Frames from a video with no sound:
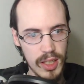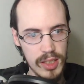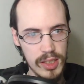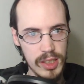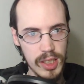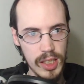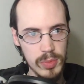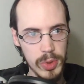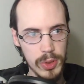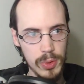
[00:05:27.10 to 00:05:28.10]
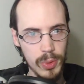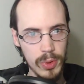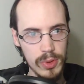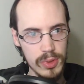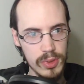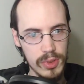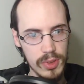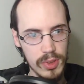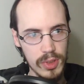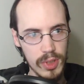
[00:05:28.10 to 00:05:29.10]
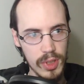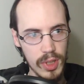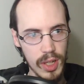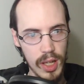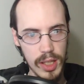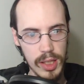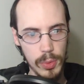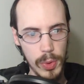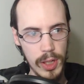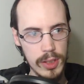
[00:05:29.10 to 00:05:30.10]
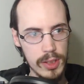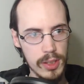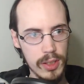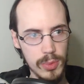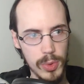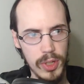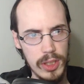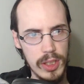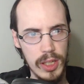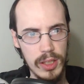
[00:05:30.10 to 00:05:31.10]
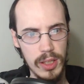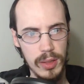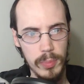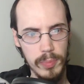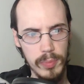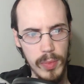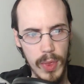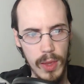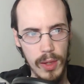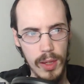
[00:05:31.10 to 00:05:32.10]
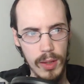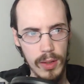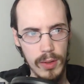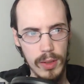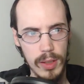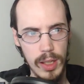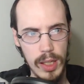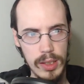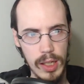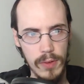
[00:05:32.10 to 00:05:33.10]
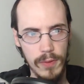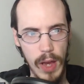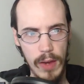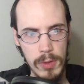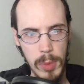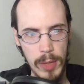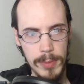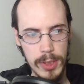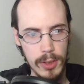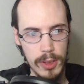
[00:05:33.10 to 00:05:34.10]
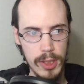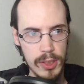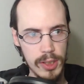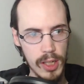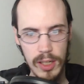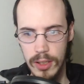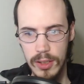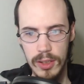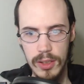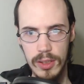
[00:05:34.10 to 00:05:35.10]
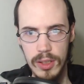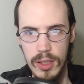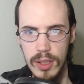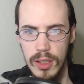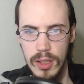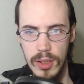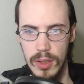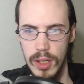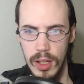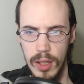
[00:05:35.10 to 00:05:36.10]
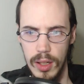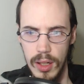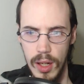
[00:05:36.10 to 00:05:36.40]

This design's pretty cool like the wings, where it's like the um, it has like five commandments on each side. Okay.